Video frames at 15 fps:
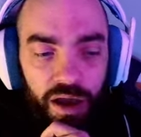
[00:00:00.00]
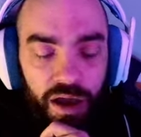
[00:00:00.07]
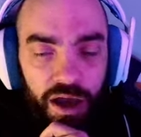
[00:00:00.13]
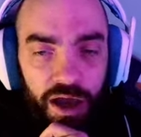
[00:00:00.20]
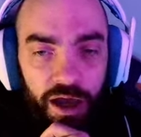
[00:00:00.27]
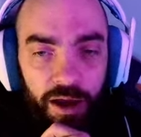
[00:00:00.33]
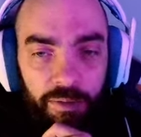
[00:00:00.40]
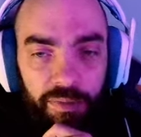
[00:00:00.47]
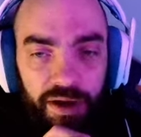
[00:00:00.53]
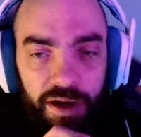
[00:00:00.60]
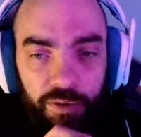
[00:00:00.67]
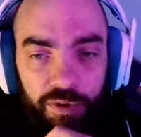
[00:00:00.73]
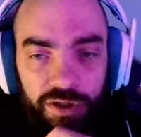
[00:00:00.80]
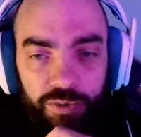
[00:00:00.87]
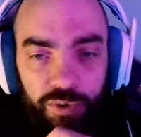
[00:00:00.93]

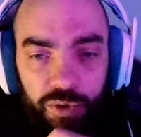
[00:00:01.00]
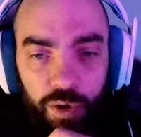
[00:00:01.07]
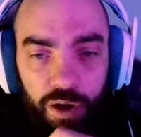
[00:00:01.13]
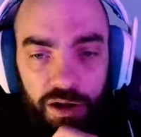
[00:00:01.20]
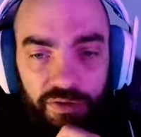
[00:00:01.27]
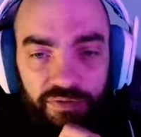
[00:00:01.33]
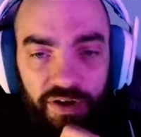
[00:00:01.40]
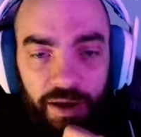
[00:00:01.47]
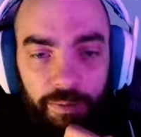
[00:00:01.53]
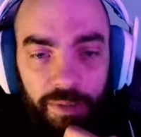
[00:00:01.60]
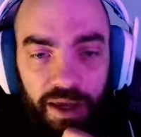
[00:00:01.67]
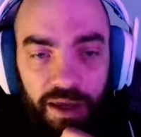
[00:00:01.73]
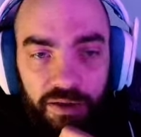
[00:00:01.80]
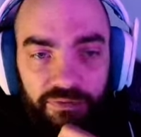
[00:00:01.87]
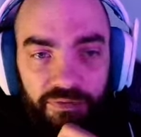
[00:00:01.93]
um, which will qualify
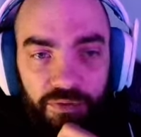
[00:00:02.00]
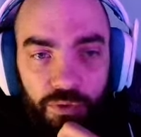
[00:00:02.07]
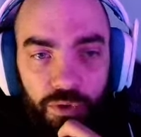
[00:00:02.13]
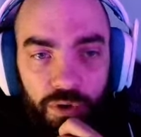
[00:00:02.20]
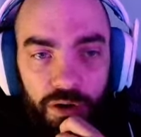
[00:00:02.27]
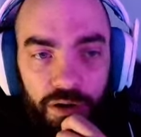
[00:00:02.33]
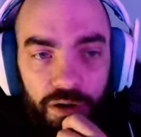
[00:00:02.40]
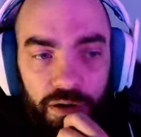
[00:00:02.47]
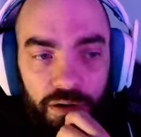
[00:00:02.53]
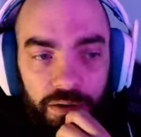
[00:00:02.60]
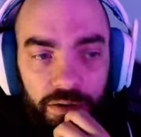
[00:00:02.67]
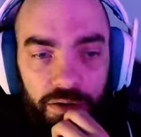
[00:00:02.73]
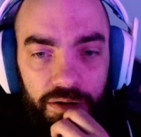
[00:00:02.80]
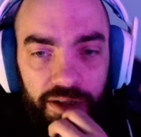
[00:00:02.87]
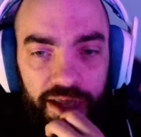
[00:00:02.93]
me for
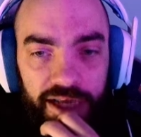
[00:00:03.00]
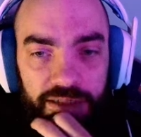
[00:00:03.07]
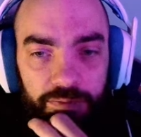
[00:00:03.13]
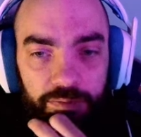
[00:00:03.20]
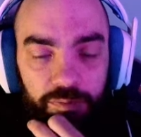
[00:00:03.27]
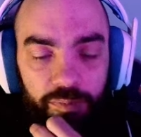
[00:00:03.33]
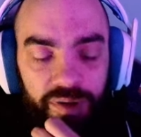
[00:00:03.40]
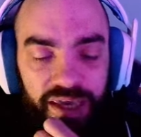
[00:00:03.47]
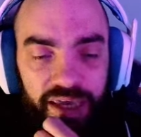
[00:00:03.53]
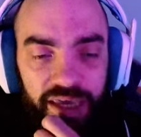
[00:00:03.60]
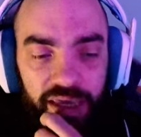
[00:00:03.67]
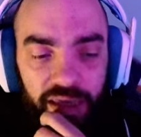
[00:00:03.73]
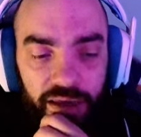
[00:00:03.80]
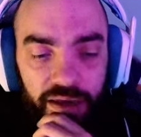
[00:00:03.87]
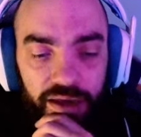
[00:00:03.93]
Class
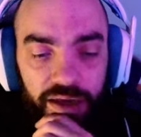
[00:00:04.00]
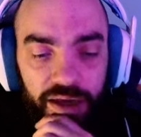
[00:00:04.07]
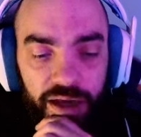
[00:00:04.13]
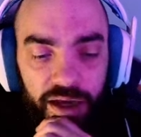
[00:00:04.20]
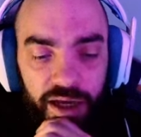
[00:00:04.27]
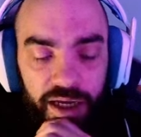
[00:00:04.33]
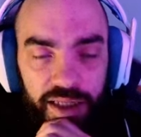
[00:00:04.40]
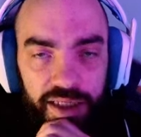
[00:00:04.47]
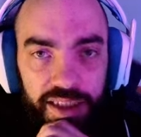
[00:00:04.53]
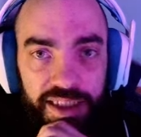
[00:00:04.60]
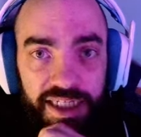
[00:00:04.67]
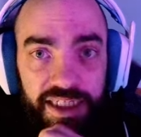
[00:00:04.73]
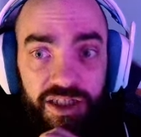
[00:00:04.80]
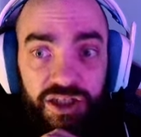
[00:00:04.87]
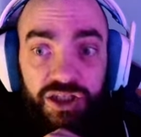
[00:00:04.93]
B uh, and the
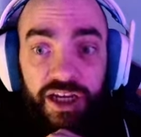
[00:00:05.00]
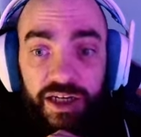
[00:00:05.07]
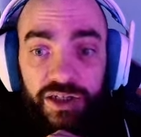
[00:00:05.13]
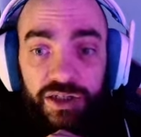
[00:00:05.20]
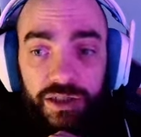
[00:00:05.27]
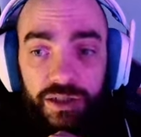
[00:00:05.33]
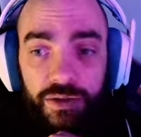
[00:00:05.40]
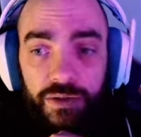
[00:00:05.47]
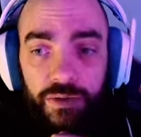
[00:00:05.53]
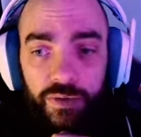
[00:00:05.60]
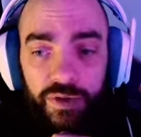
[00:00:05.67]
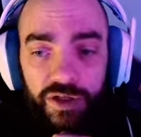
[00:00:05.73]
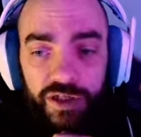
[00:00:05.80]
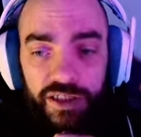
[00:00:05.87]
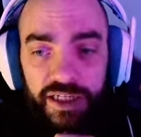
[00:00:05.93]
season change,
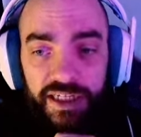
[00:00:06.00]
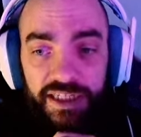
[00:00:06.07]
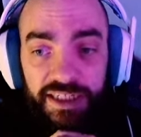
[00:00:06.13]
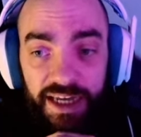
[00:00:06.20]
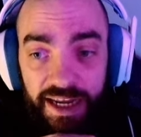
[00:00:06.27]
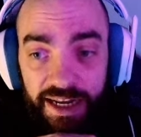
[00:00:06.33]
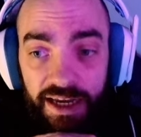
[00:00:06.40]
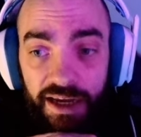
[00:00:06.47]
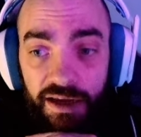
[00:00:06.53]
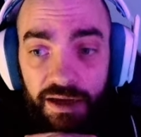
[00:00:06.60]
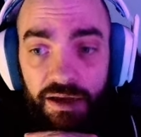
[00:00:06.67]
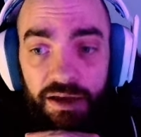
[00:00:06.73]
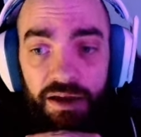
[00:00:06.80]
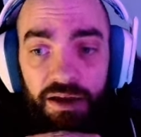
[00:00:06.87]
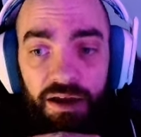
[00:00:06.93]
which is exciting.
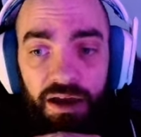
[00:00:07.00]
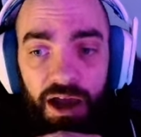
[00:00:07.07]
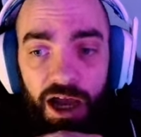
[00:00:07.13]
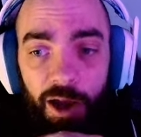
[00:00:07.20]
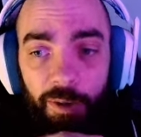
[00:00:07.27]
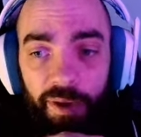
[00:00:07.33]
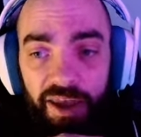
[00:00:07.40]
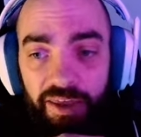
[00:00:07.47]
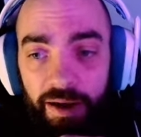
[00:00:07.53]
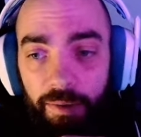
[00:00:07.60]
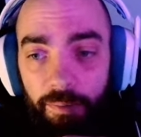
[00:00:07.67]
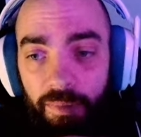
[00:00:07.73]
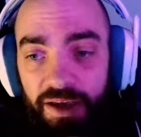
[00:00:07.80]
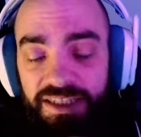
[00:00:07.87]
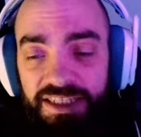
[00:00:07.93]
Um, and then
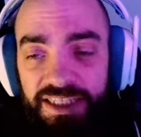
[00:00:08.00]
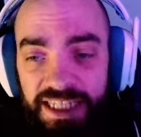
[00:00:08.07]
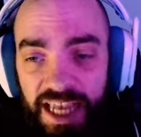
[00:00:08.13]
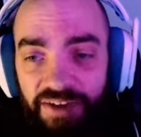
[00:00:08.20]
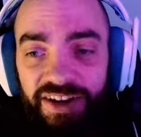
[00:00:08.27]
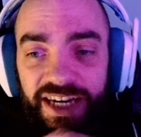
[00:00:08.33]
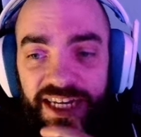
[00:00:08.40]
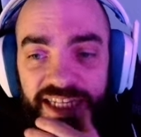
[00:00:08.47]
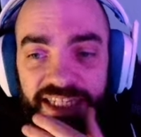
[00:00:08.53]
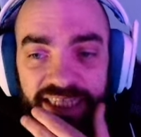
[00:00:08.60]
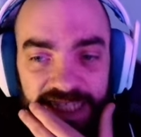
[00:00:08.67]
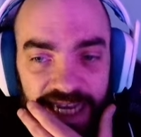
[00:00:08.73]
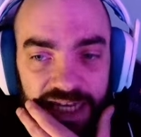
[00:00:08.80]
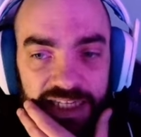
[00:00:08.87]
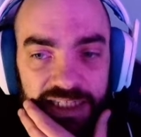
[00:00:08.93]
a
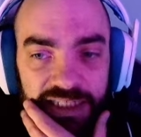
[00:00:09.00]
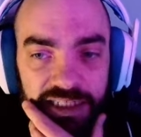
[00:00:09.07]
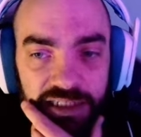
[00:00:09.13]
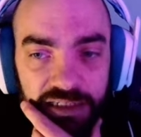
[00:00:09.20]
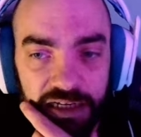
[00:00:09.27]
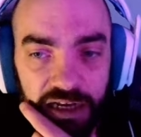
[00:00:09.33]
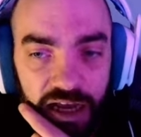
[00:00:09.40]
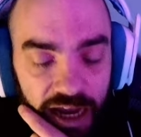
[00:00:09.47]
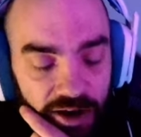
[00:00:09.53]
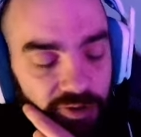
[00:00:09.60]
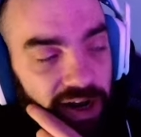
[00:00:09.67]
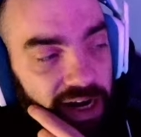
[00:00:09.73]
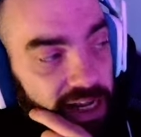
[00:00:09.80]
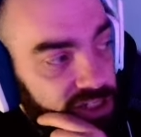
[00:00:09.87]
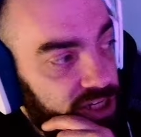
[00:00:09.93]
76
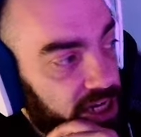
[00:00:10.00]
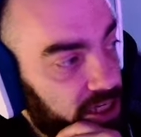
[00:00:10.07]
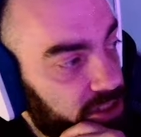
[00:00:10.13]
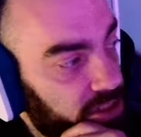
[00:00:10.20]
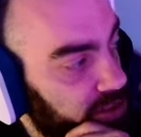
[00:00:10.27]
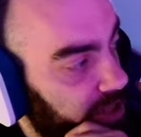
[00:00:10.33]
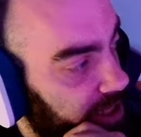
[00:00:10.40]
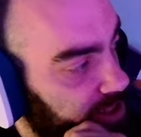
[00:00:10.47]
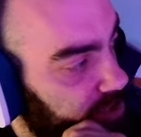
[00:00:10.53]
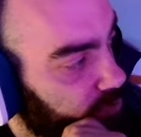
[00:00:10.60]
iRating change. That's